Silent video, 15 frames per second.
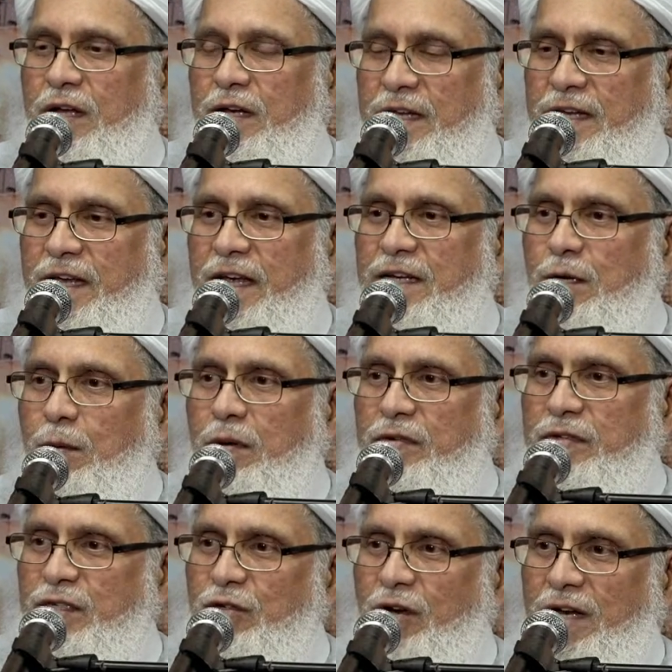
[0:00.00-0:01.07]
The kingdom of
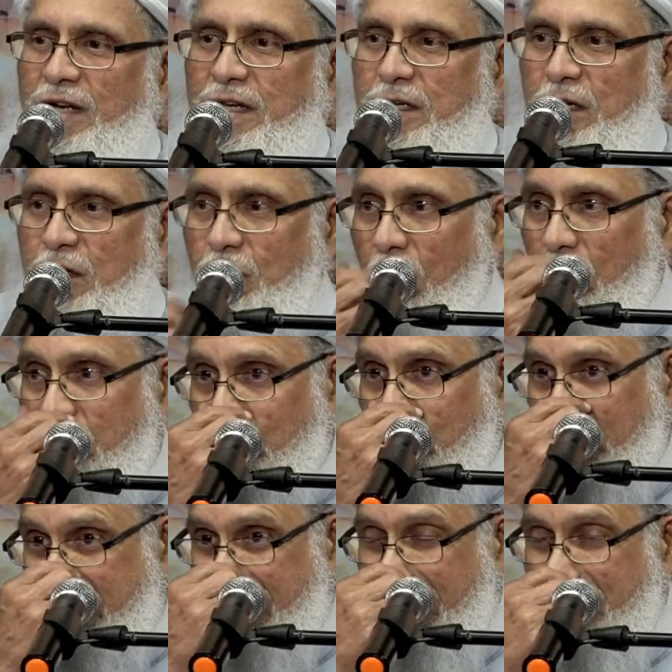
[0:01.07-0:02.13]
Israel in the north
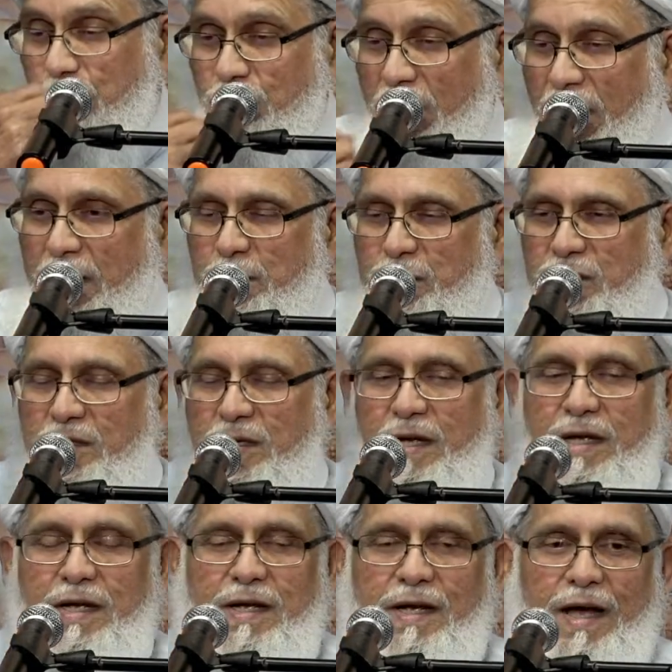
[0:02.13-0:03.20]
with 10 tribes,
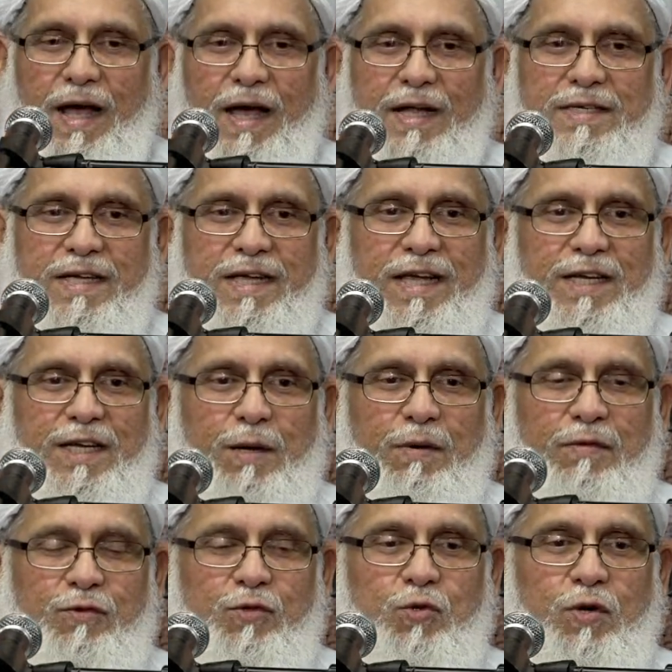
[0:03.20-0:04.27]
and the kingdom
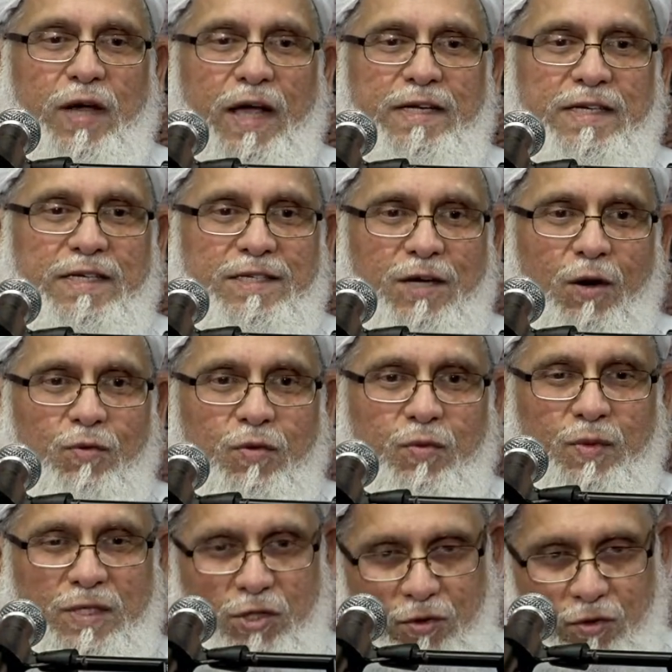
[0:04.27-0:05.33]
of Judah in the south
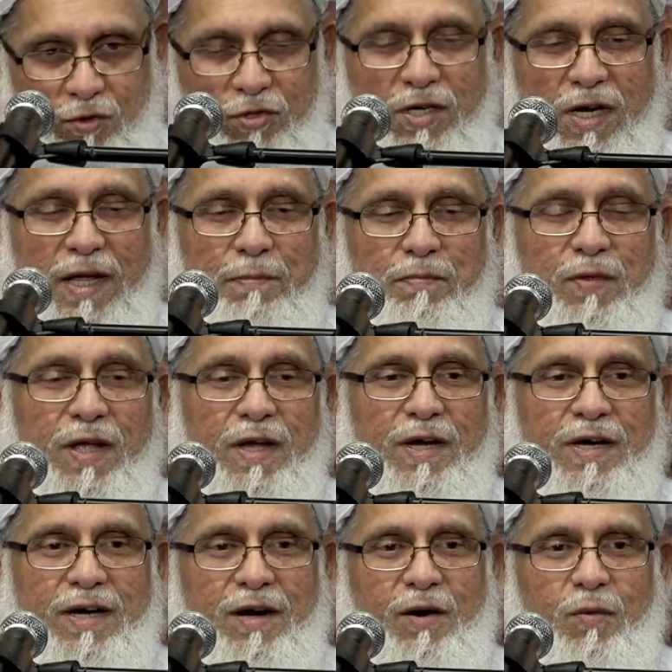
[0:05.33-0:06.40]
with Jerusalem
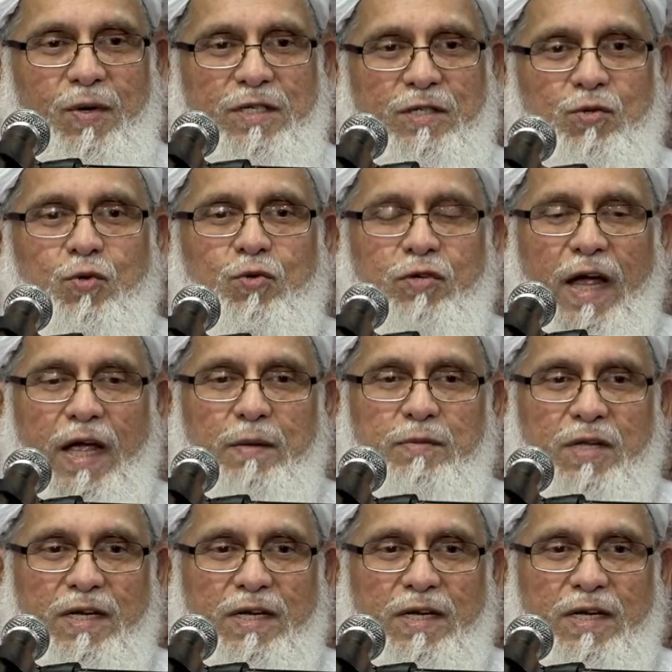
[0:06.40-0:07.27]
with 2 tribes.